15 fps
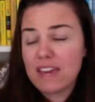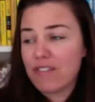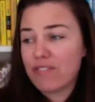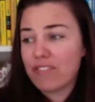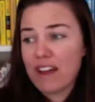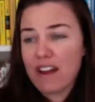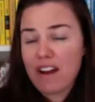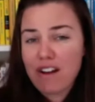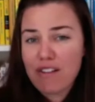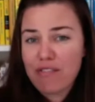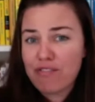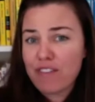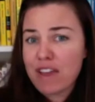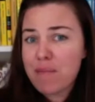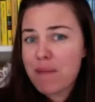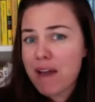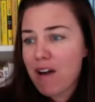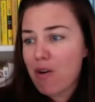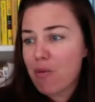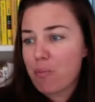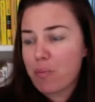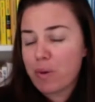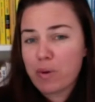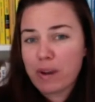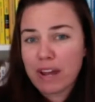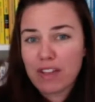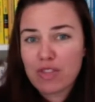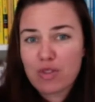if they're a female building